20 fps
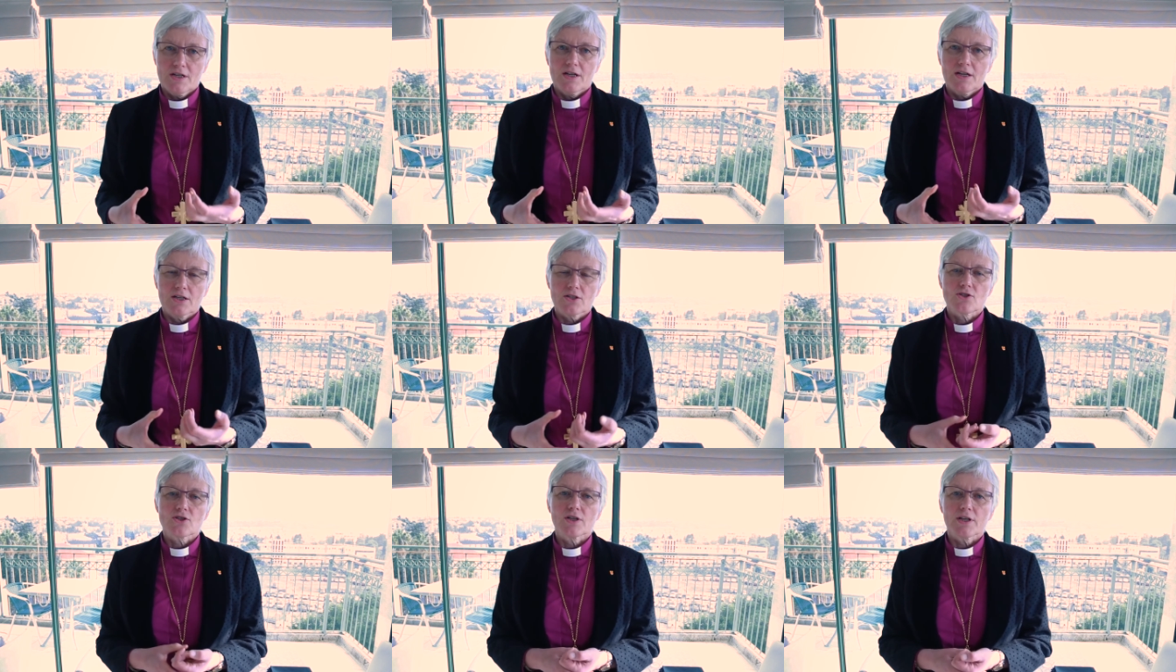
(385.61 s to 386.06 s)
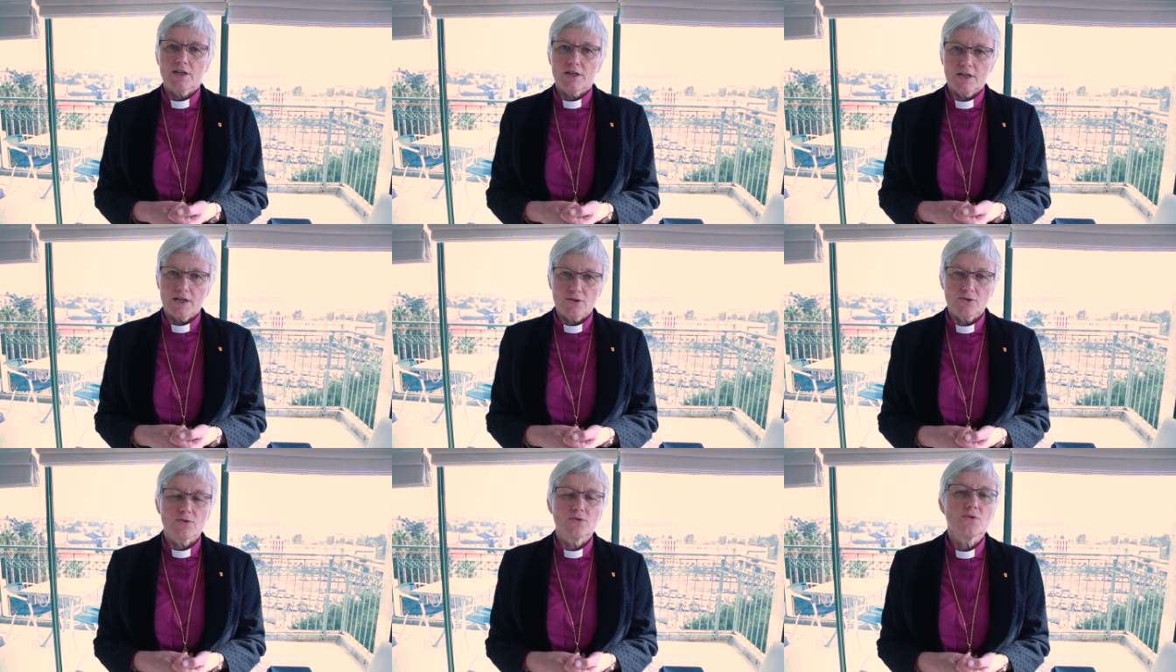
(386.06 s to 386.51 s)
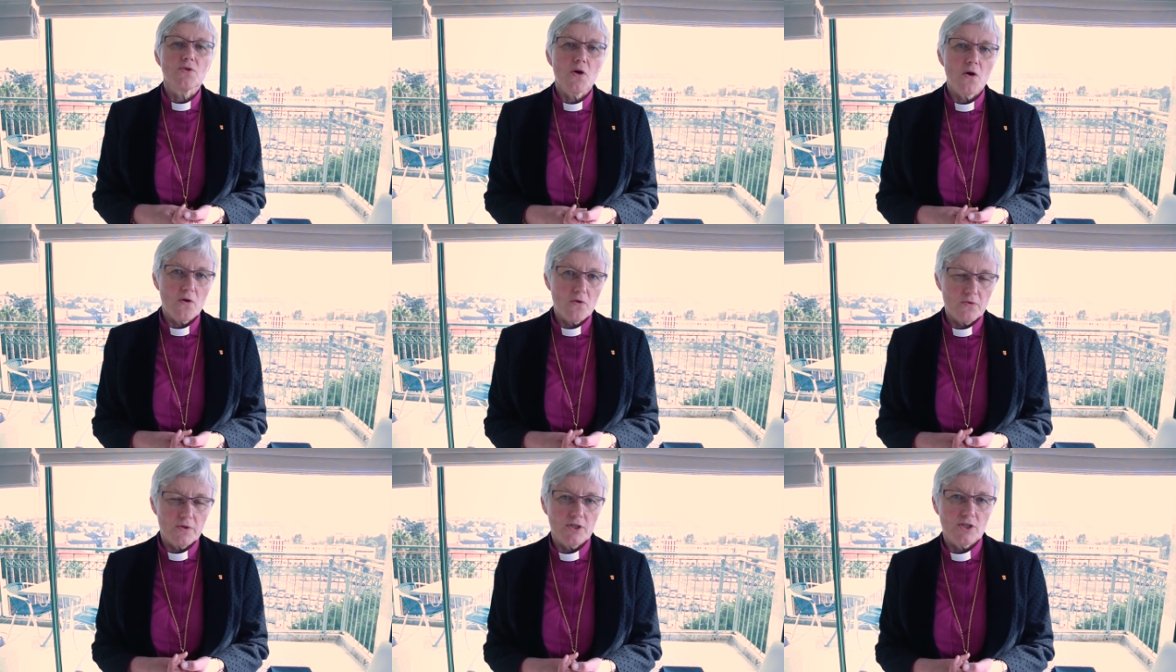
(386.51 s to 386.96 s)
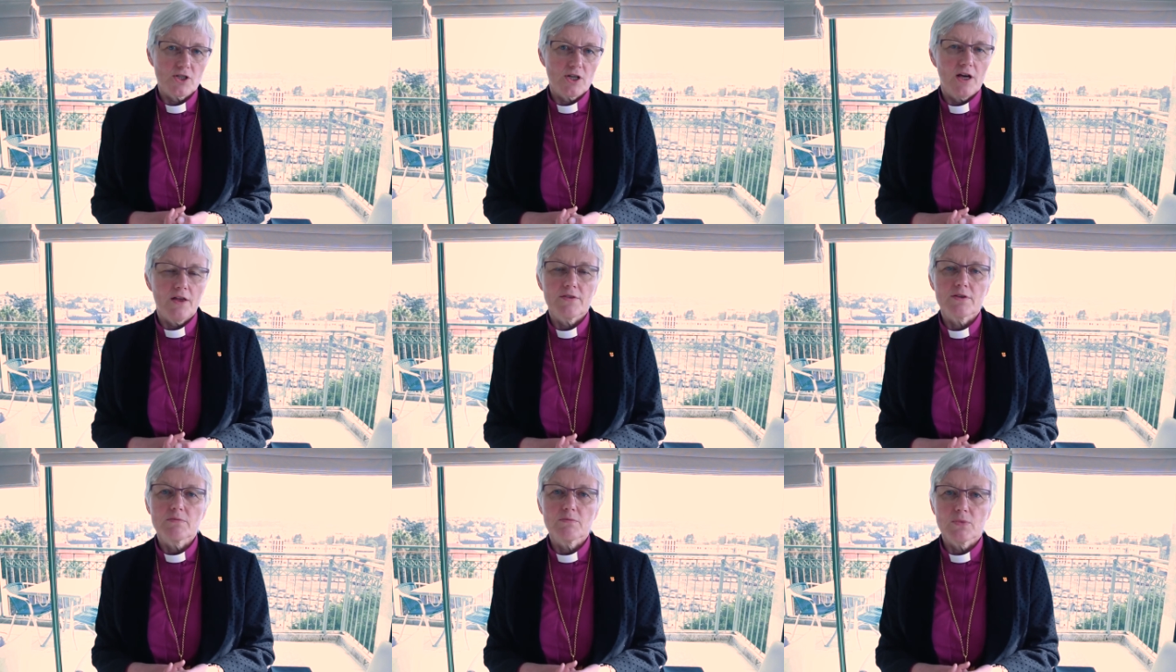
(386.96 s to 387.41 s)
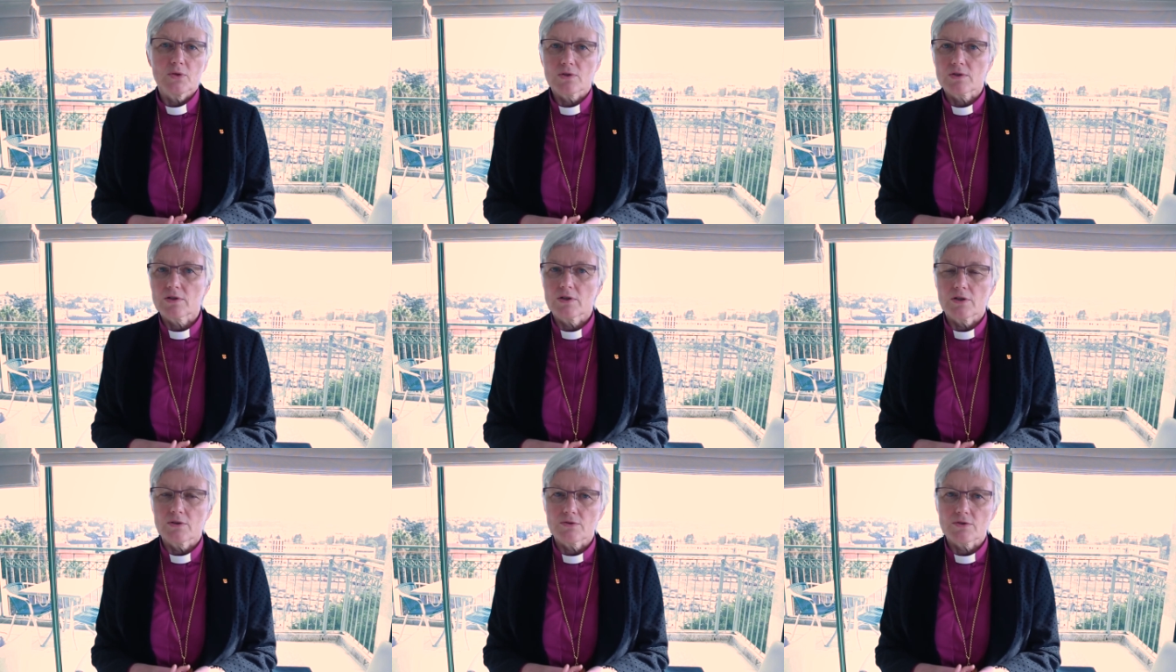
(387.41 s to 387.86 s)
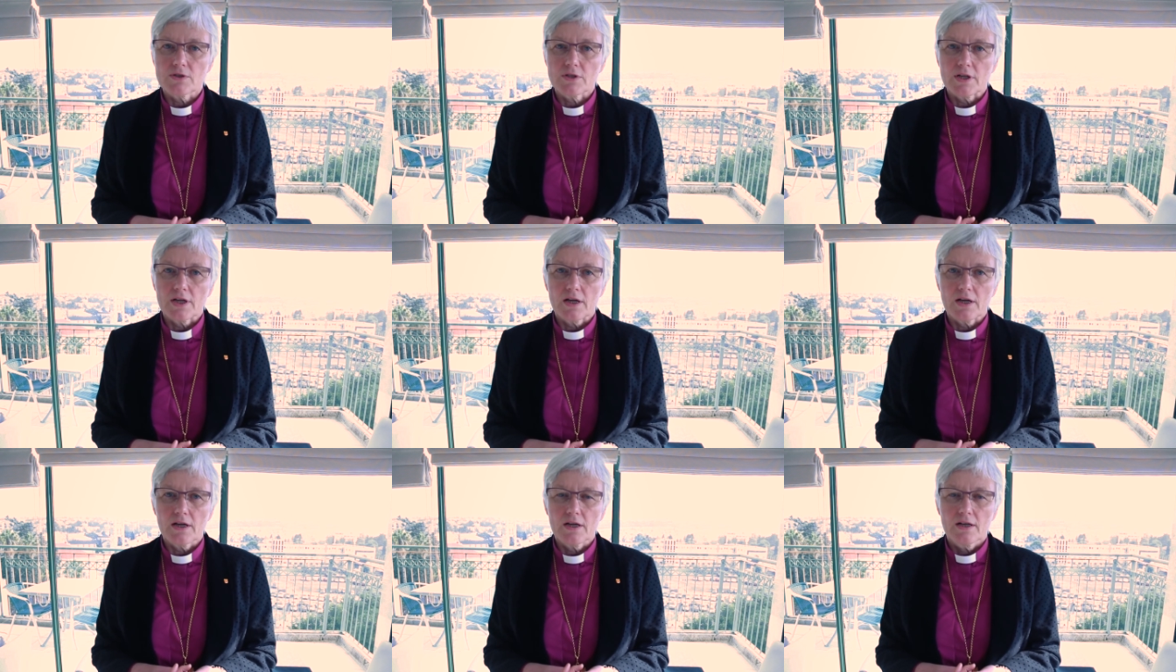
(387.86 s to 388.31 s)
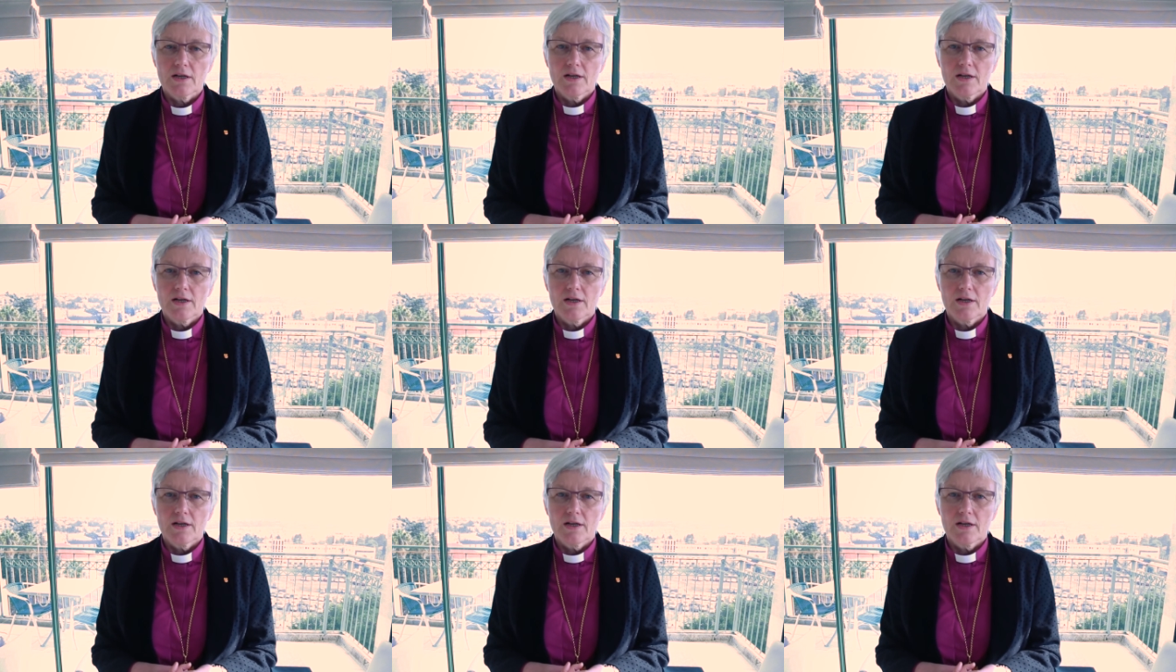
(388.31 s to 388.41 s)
actually get to know each other more closely,